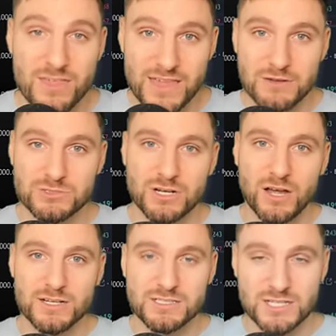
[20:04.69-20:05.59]
Thousand
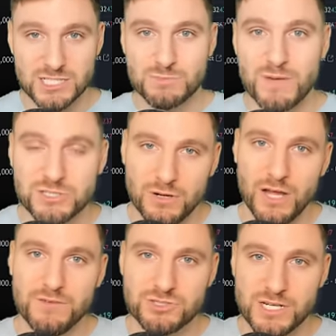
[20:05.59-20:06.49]
likes, a special
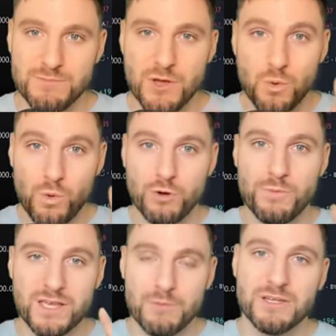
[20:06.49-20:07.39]
live stream will
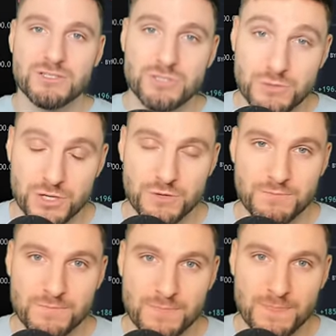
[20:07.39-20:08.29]
be coming to you.
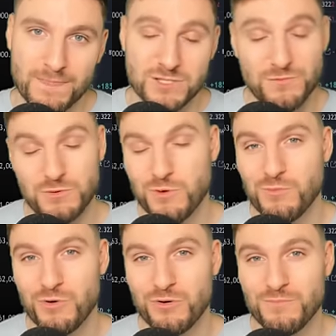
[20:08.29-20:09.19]
So if you
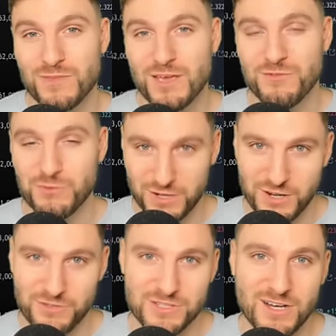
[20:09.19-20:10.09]
want more, if you want to
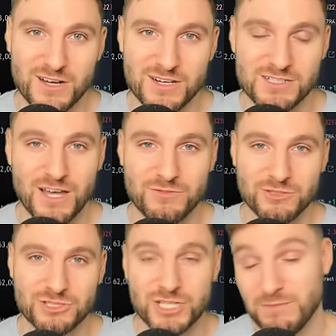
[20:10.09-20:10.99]
know the targets live
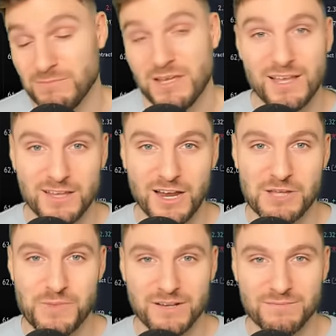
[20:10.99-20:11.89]
on stream, hit the
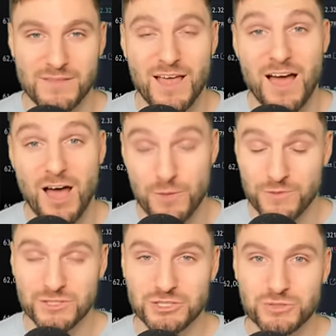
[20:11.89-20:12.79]
like button. Hope
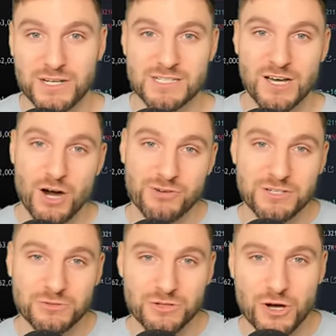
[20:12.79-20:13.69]
you've enjoyed. I'll
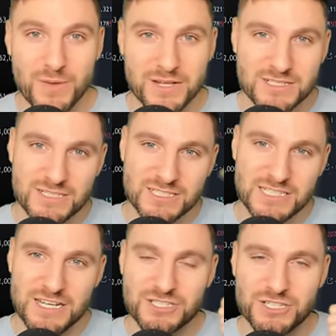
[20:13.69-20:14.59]
read all the comments.
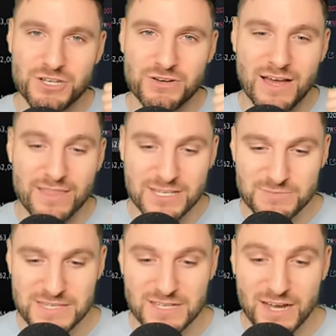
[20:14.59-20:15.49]
See you soon. And
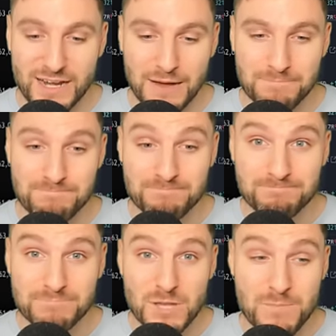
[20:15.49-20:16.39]
that's me signing out.
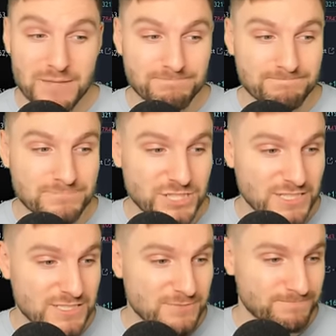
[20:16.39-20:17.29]
Goodbye.
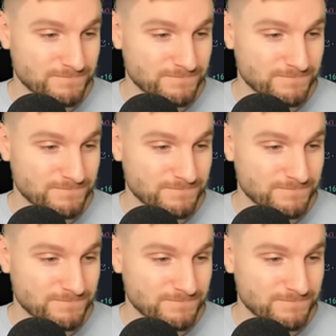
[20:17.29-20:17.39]
Cheers.